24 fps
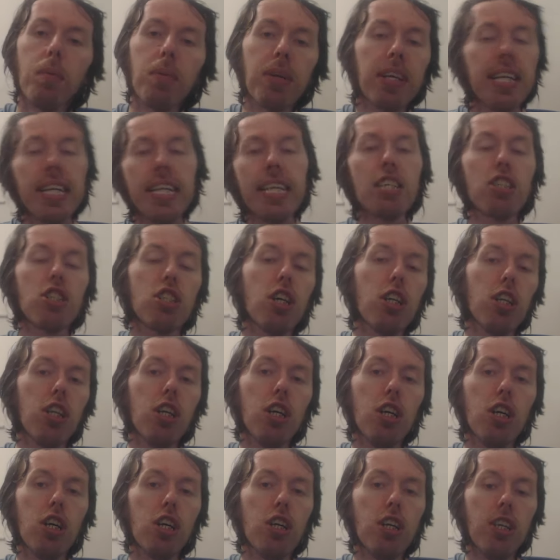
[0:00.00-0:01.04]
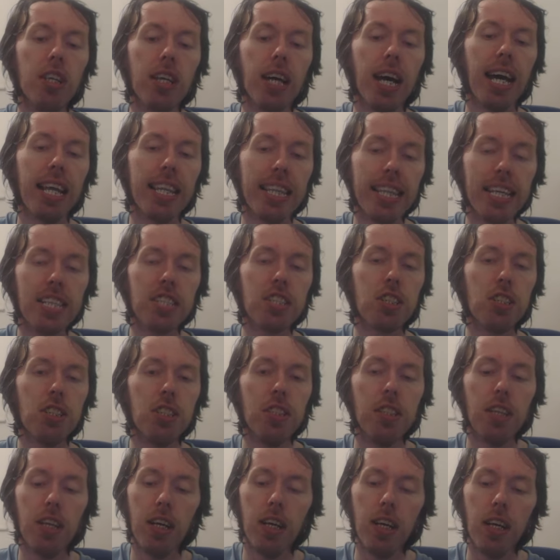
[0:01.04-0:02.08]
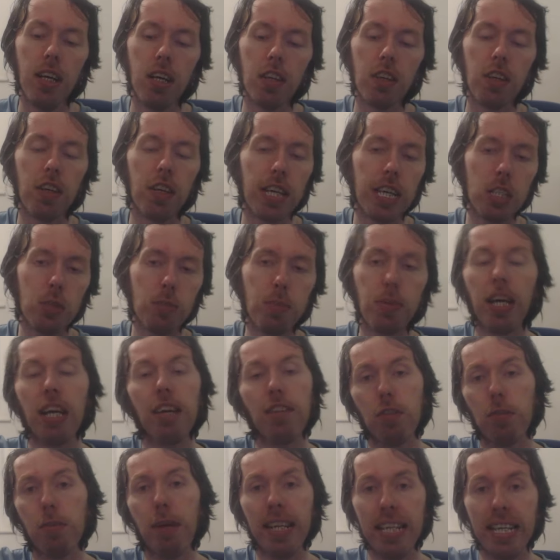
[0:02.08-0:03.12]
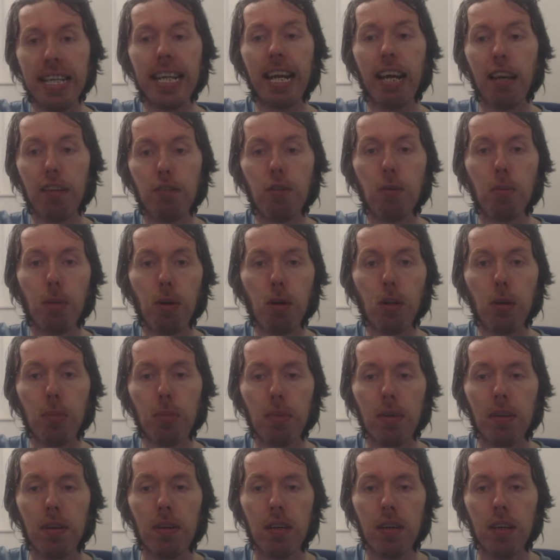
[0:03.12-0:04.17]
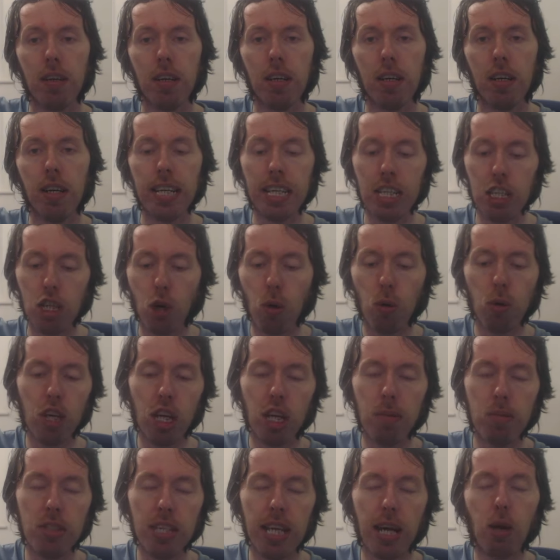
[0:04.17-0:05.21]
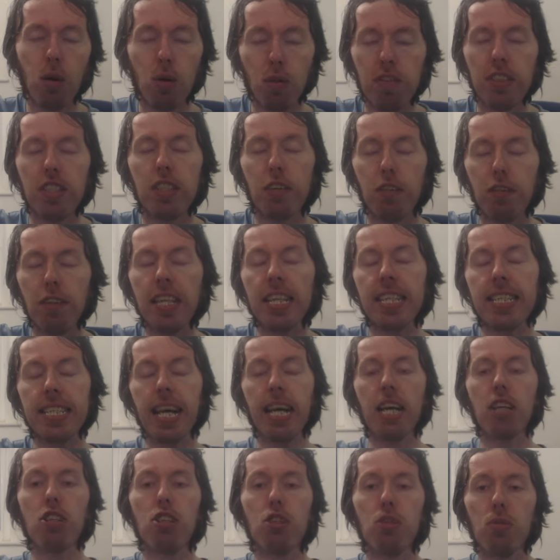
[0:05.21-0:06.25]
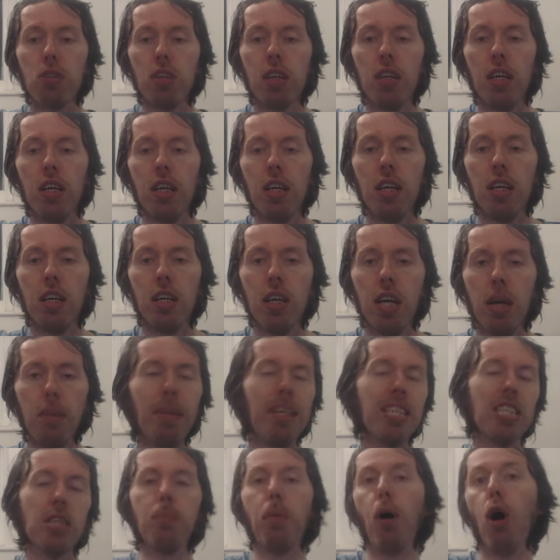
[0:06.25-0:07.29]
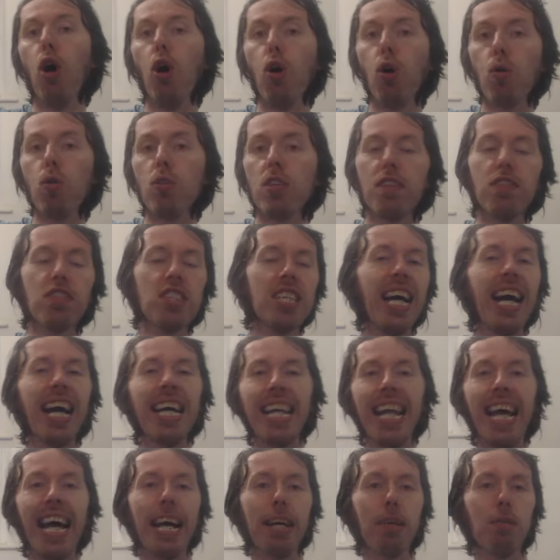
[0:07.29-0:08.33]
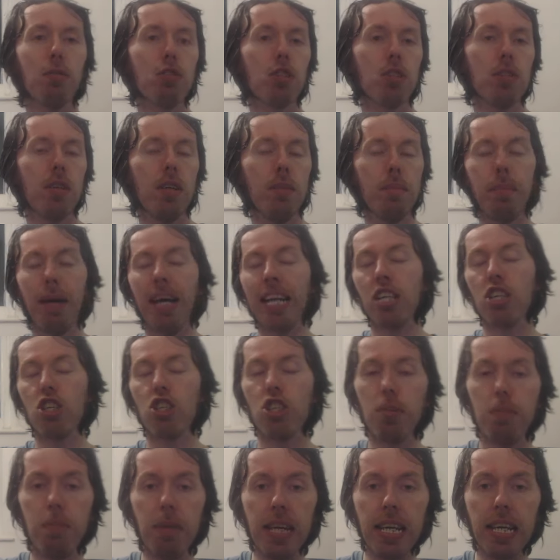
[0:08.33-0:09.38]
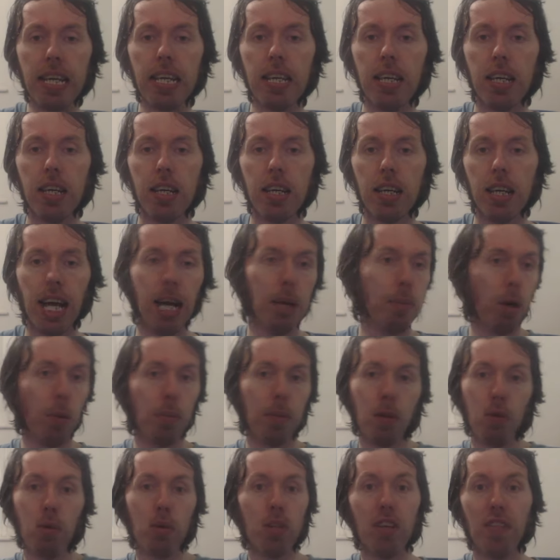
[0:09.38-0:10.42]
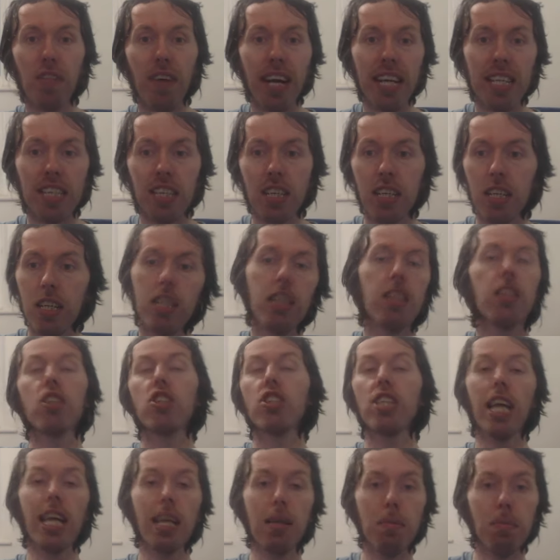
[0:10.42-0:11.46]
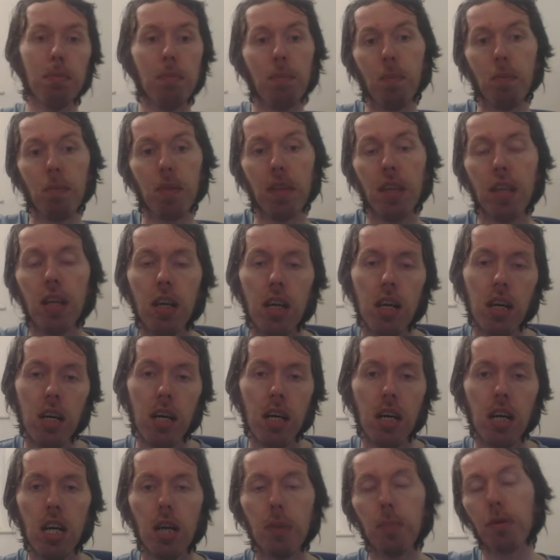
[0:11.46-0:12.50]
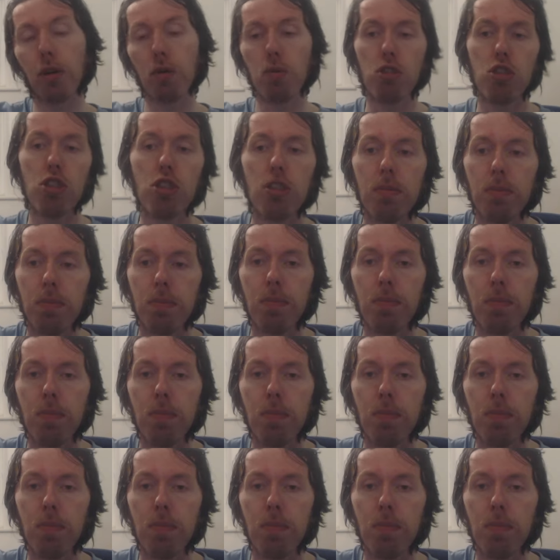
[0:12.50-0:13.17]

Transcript: but he needs to learn and listen that he's playing for Man United Football Club, and he all comes out with a defeatist attitude. I mean, I suppose if Ten Hag was managing me, I probably would have had the same approach.